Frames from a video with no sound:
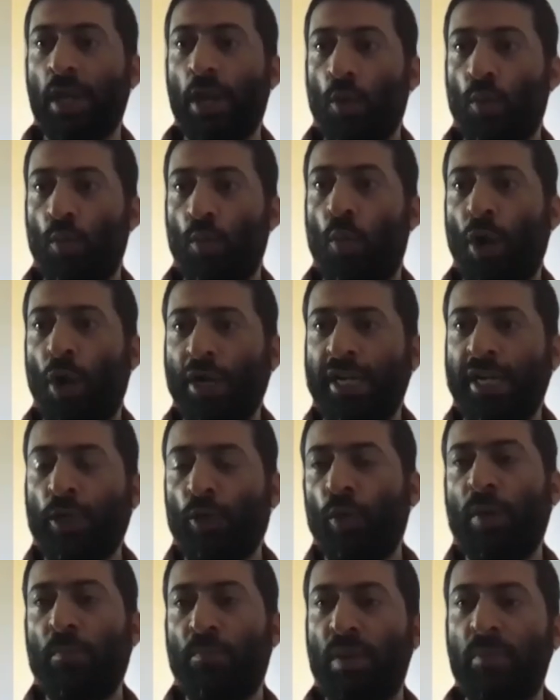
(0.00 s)
wanting
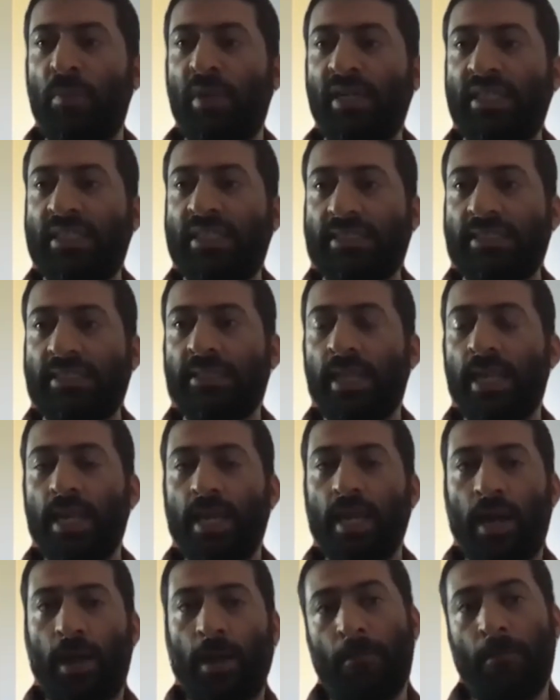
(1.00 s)
to implement this,
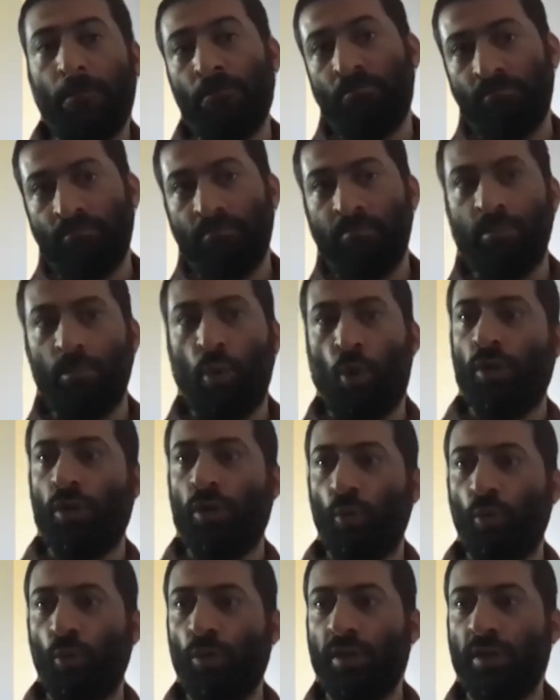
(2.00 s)

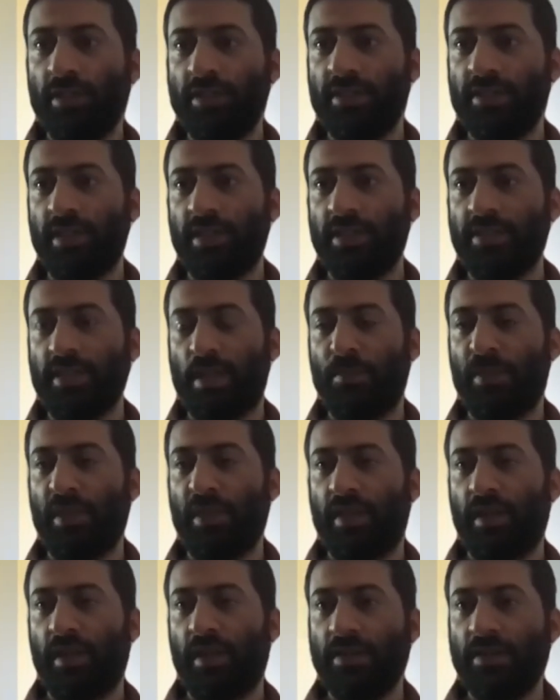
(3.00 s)
Localroot is
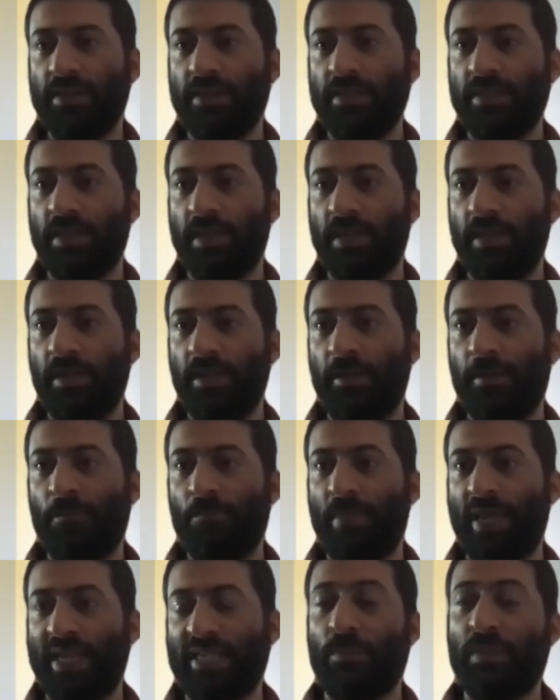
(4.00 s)
something that is
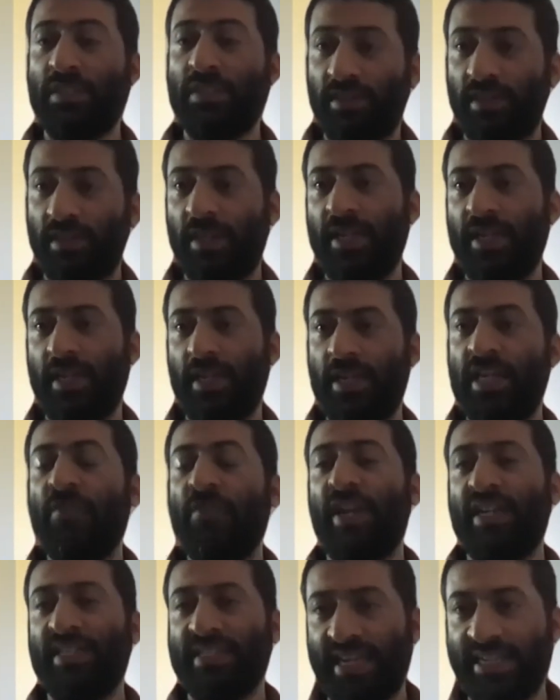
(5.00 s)
explicitly
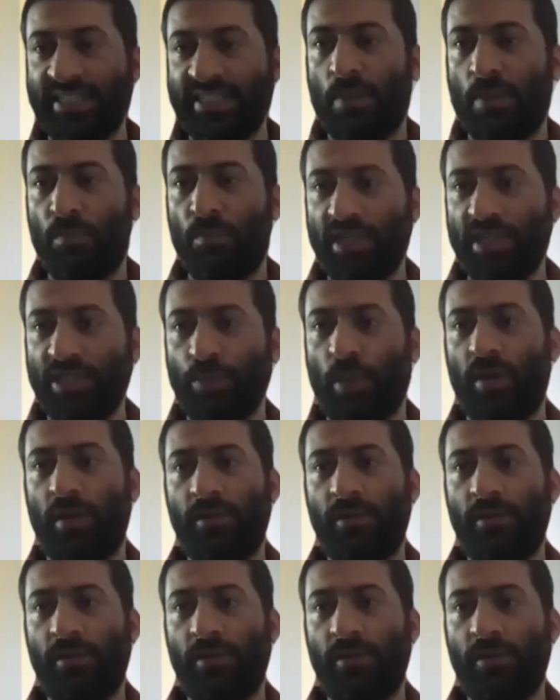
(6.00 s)
given as an example as well.